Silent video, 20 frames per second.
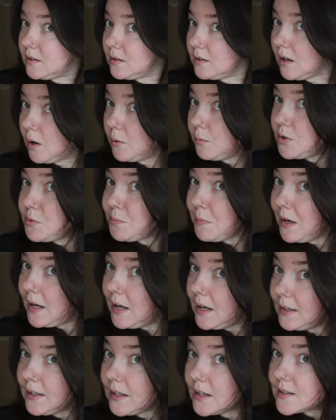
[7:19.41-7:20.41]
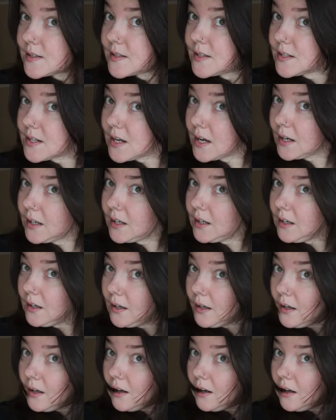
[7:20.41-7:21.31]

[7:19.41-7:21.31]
washed my hair yesterday.